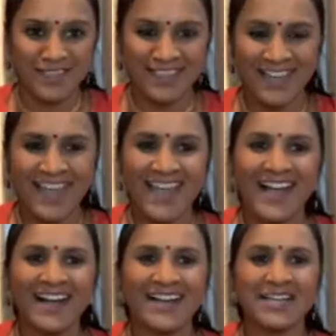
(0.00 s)
me.
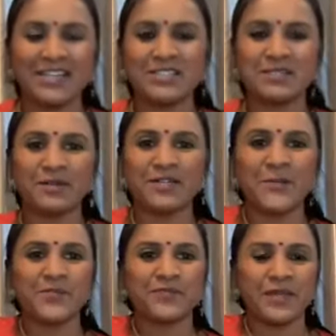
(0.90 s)
I just
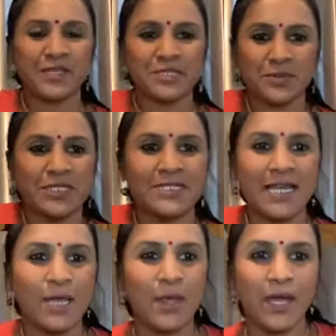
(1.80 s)
wanna
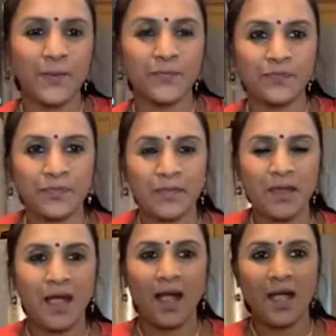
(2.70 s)
say that
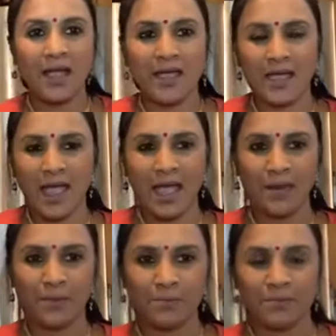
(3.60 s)

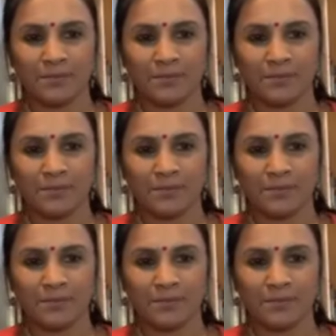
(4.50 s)
I